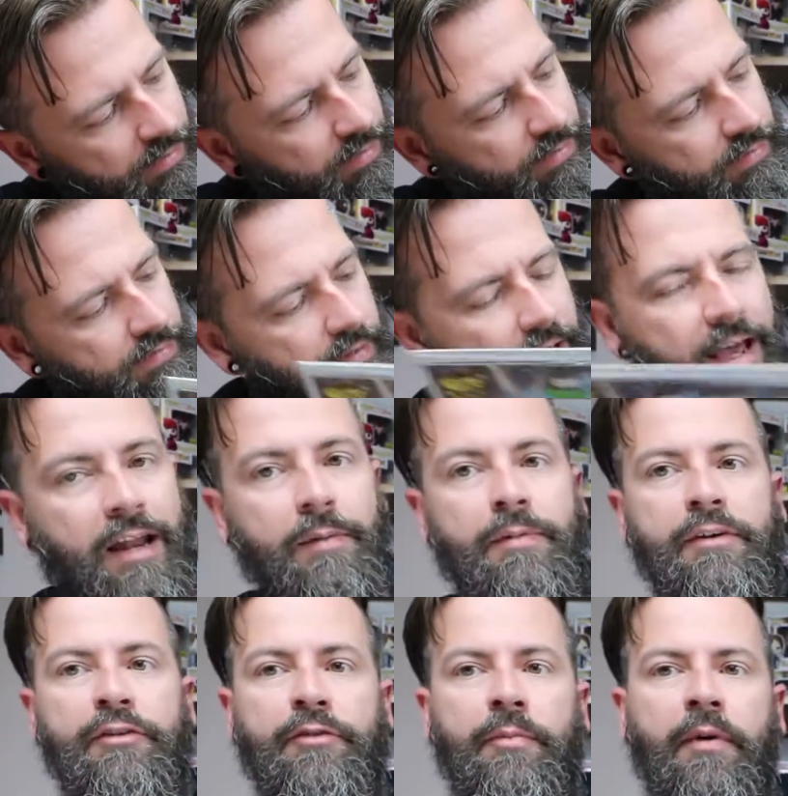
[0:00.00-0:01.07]
It's the Adam
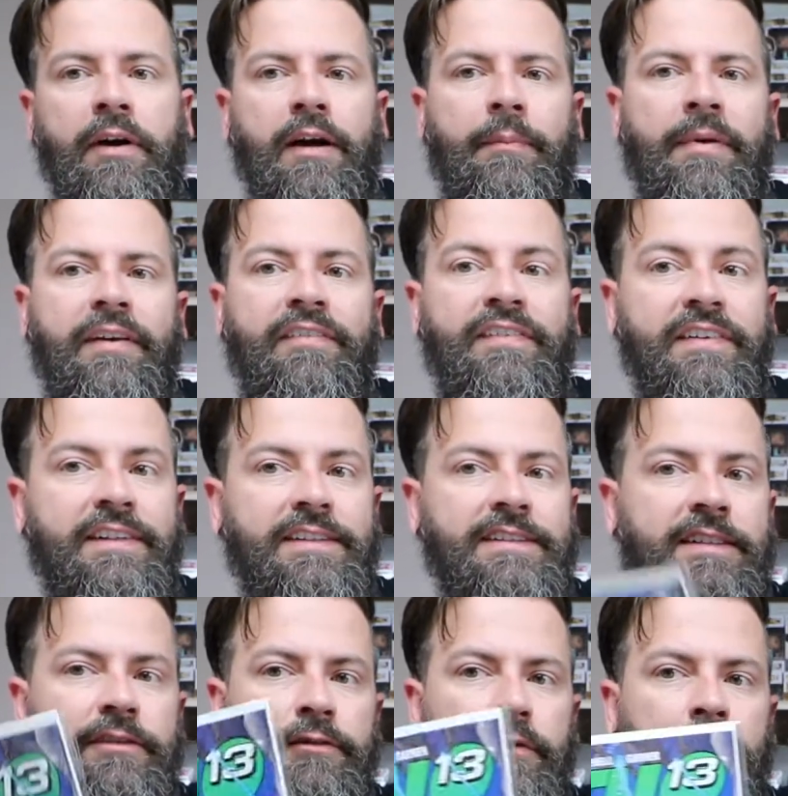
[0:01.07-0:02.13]
Hughes book I paid 50
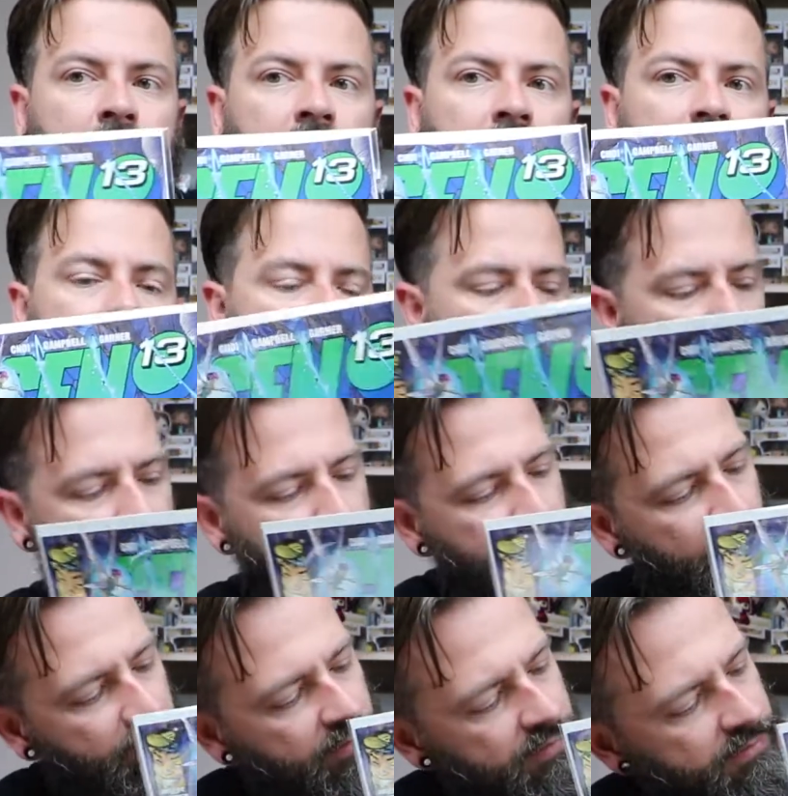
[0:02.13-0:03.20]
cents for. This one was
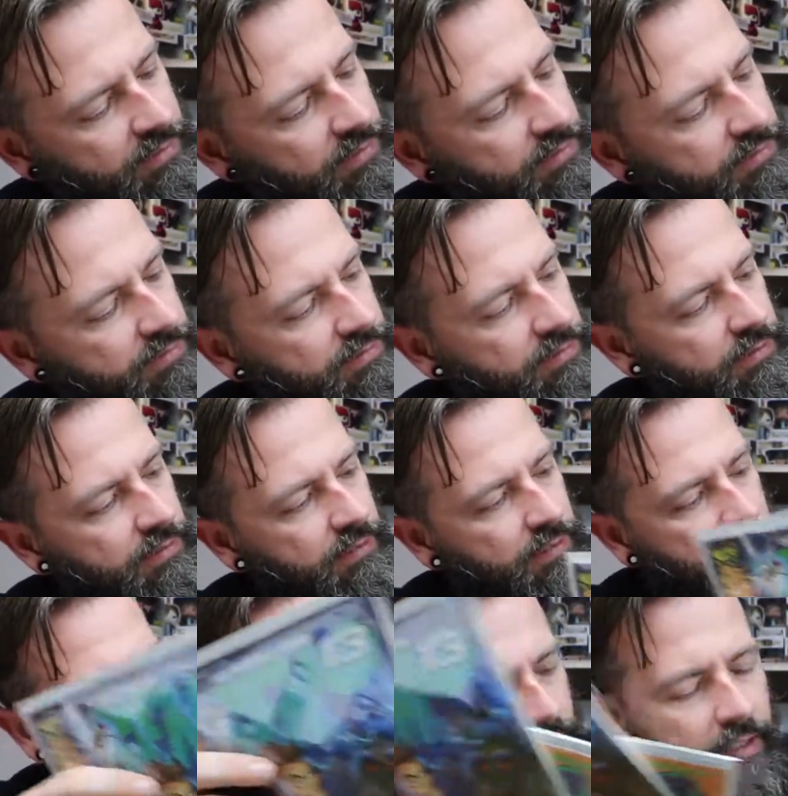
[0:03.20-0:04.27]
50 cents.
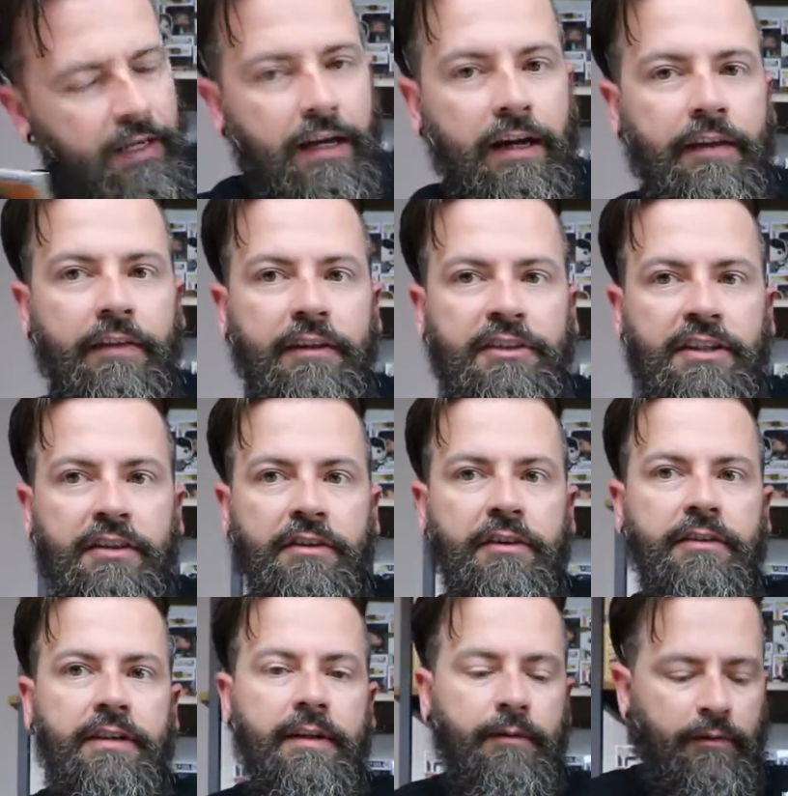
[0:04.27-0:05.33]
And the Gen
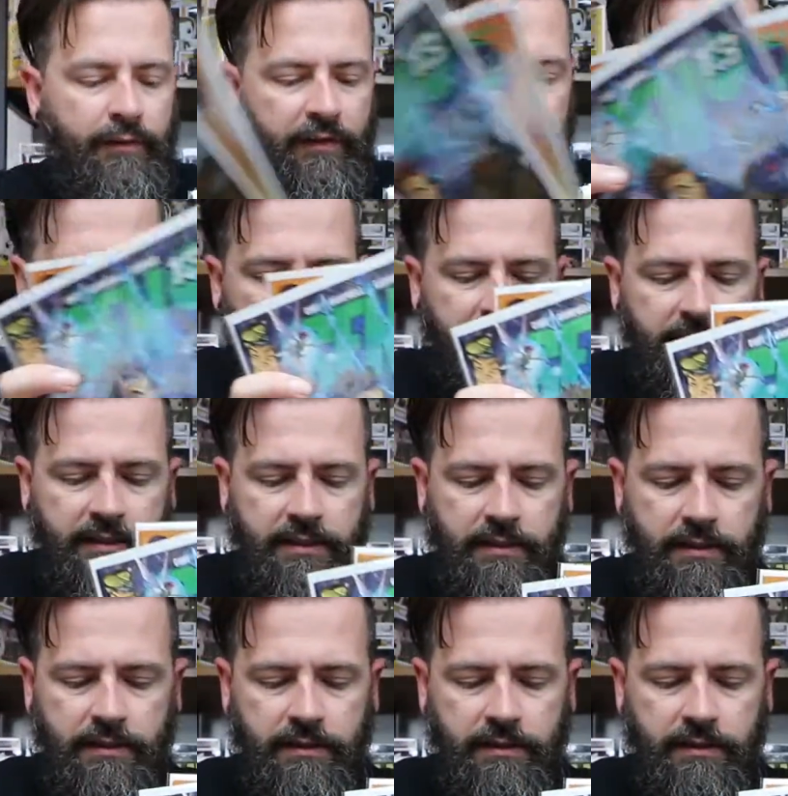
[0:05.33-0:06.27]
13 was 50 cents.